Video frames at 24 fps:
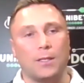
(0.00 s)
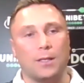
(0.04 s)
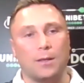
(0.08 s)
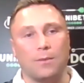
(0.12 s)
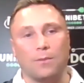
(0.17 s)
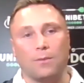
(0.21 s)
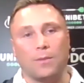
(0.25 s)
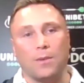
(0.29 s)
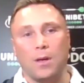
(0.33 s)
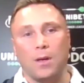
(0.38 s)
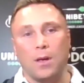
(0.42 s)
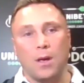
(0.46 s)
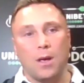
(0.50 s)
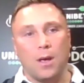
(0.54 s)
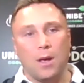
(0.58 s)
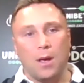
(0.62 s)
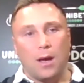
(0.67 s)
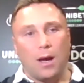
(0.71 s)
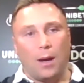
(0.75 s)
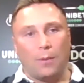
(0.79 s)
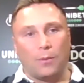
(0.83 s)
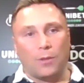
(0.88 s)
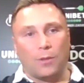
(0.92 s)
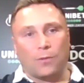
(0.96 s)
I'm
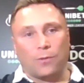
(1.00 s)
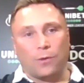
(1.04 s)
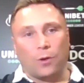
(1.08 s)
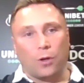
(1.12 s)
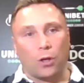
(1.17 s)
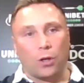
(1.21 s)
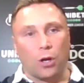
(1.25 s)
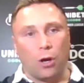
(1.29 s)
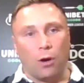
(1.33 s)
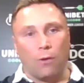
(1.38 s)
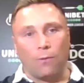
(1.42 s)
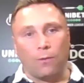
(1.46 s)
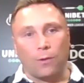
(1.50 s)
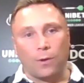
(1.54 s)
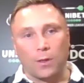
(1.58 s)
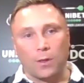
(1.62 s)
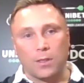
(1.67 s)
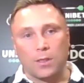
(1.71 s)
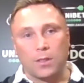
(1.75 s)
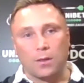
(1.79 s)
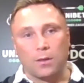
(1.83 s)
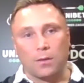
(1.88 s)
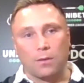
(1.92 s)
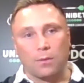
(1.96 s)
I'm just full of
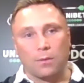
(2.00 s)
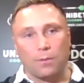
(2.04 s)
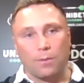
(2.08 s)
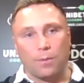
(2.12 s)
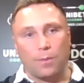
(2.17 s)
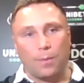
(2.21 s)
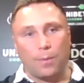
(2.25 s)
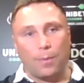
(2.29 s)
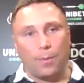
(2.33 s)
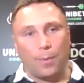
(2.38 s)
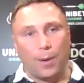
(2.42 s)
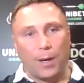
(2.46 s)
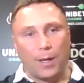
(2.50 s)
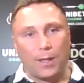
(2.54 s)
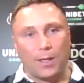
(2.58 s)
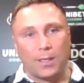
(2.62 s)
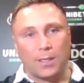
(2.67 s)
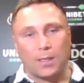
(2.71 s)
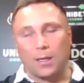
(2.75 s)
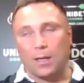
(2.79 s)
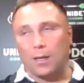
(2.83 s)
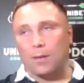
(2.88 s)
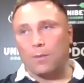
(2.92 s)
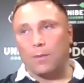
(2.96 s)
confidence, and by this
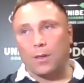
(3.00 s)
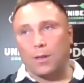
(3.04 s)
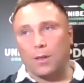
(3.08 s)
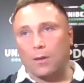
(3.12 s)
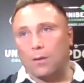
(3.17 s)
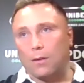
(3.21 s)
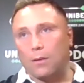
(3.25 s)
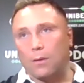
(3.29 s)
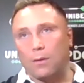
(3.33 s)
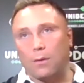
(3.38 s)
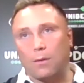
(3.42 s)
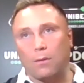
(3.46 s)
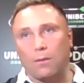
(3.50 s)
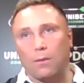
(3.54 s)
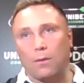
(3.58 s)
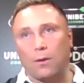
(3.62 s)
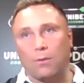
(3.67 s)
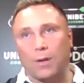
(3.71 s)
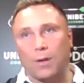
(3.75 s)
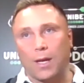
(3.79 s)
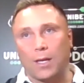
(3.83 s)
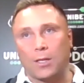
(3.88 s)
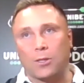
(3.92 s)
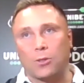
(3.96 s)
time in you know,
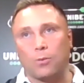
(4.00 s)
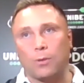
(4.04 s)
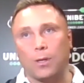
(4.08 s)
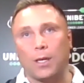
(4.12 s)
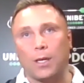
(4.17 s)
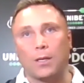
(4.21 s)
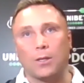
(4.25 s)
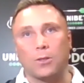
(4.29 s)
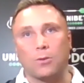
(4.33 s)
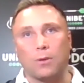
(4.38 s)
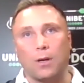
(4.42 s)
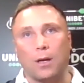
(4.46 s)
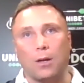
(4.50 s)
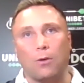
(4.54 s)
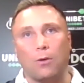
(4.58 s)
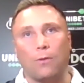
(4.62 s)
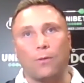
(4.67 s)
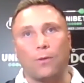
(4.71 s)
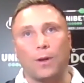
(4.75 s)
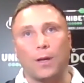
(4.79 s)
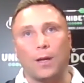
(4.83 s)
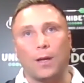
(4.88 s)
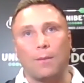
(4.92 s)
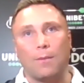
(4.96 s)
next week as well,
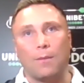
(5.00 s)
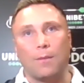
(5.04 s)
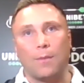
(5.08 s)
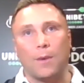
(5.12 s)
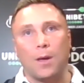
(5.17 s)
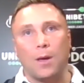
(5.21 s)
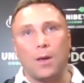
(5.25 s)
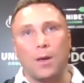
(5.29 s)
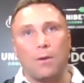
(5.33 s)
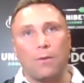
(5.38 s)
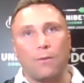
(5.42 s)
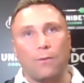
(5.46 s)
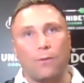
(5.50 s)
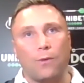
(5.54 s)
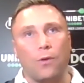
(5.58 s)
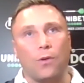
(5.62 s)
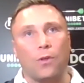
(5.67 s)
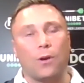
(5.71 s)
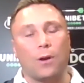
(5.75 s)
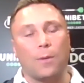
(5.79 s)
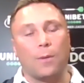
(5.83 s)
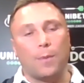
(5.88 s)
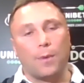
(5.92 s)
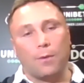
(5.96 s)
hopefully I'm
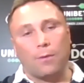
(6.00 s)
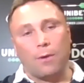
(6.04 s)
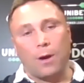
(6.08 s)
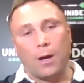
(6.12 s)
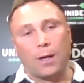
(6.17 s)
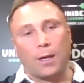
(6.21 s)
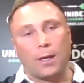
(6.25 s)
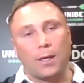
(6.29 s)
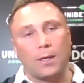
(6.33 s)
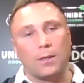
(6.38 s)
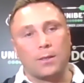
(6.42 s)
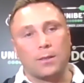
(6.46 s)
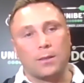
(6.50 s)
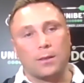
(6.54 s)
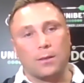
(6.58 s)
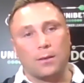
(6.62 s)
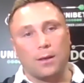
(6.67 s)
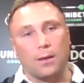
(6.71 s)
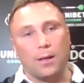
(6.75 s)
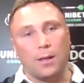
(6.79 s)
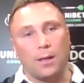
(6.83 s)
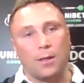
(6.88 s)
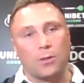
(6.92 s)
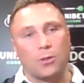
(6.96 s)
further up in the rankings and
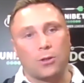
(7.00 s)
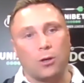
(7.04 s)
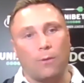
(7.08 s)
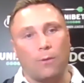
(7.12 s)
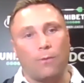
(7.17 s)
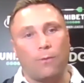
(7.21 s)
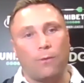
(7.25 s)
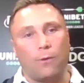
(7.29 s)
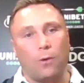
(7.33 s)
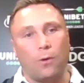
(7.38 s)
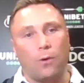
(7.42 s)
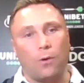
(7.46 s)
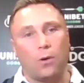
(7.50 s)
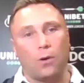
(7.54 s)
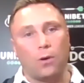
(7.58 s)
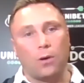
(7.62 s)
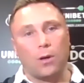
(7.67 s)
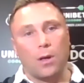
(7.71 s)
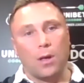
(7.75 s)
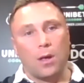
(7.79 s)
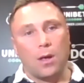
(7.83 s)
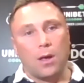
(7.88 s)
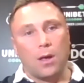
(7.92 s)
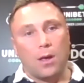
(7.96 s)
in the top four.
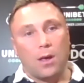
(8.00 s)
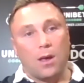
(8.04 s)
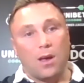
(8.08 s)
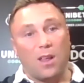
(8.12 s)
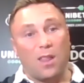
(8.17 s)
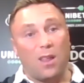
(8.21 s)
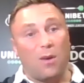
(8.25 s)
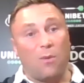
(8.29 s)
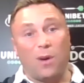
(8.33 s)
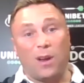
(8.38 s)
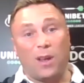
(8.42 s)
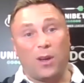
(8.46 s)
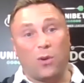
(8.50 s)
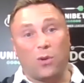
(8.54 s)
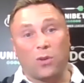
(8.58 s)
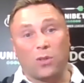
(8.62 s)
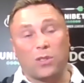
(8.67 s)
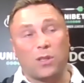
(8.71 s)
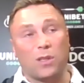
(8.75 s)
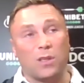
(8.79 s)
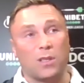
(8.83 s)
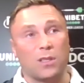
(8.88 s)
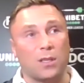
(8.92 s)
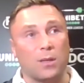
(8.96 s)
And when it goes
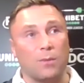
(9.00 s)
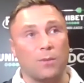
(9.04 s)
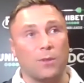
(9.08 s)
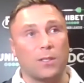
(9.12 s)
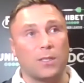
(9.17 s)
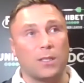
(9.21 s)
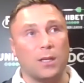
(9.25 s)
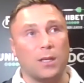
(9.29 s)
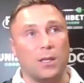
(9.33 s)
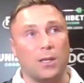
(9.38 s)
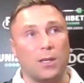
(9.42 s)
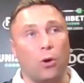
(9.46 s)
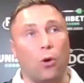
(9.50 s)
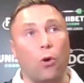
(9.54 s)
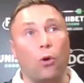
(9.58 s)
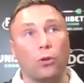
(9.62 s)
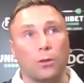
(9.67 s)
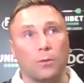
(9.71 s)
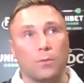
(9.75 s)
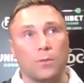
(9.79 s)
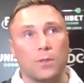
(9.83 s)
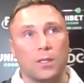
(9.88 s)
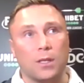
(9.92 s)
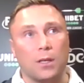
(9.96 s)
to the summer series, or
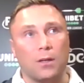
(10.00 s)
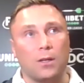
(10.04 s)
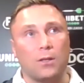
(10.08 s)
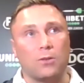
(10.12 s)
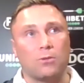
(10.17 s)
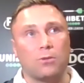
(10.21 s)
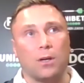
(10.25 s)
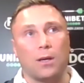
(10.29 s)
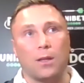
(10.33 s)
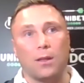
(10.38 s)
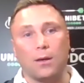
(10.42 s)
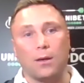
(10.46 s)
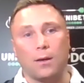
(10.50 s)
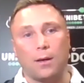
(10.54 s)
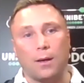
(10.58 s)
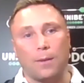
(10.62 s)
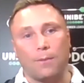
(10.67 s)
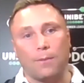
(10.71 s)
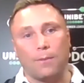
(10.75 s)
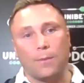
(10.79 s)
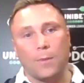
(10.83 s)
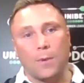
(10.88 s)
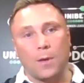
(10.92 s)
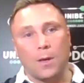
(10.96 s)
autumn series rather,
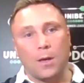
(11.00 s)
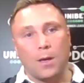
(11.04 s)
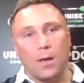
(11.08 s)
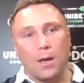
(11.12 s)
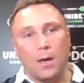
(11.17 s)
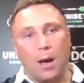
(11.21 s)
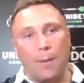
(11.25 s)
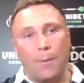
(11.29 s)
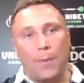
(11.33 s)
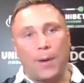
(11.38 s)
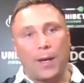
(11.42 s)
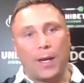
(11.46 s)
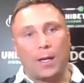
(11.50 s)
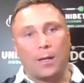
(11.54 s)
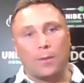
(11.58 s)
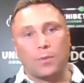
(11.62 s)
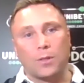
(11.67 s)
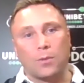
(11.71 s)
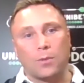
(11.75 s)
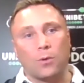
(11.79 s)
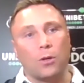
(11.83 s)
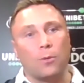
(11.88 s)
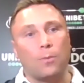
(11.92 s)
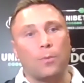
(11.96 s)
I'm, I'm picking up
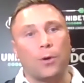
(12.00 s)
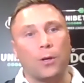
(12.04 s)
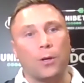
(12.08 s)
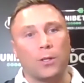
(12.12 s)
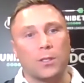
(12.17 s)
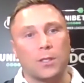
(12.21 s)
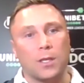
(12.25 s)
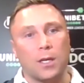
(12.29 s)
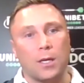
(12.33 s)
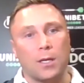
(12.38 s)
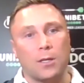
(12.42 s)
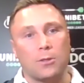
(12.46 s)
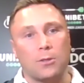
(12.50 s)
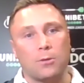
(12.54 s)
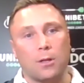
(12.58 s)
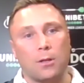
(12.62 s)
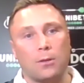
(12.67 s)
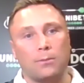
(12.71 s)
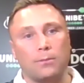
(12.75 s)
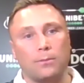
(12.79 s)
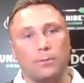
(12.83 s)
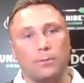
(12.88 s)
some good points there as well.